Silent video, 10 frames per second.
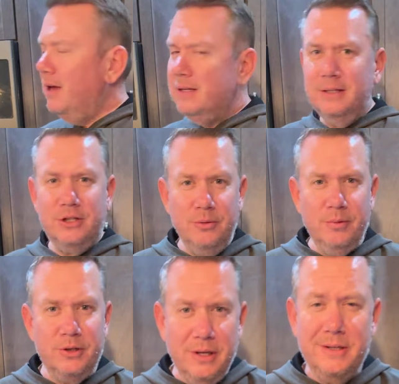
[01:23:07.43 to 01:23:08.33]
not super
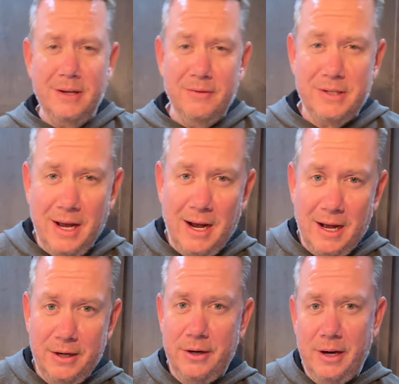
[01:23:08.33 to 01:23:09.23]
chilly. It's obviously
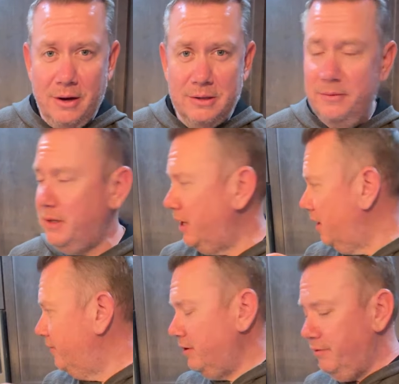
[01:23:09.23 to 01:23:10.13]
hot in here now because I've had the
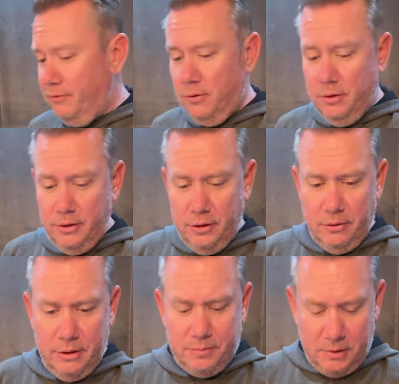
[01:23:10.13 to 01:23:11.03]
oven on 400
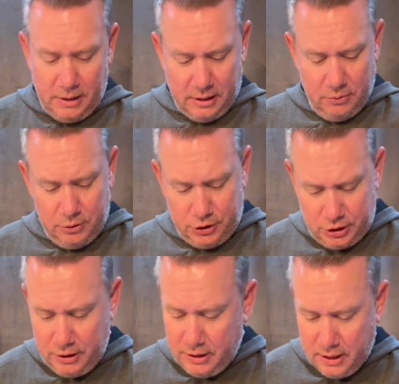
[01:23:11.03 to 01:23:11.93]
degrees, but like it was
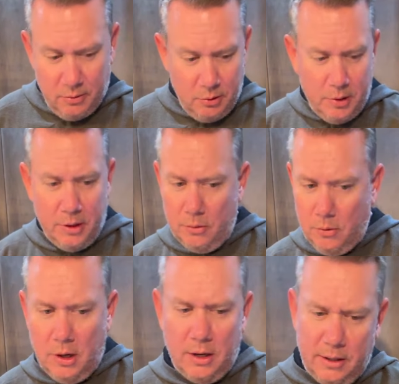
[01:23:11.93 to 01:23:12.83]
chilly today. We went on a
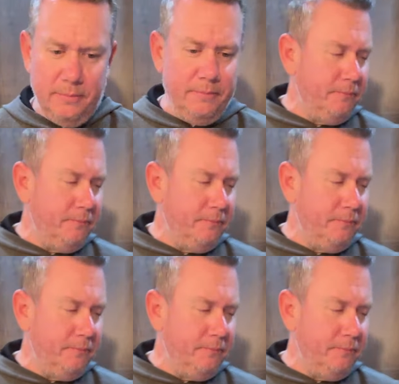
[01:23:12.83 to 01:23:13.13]
walk and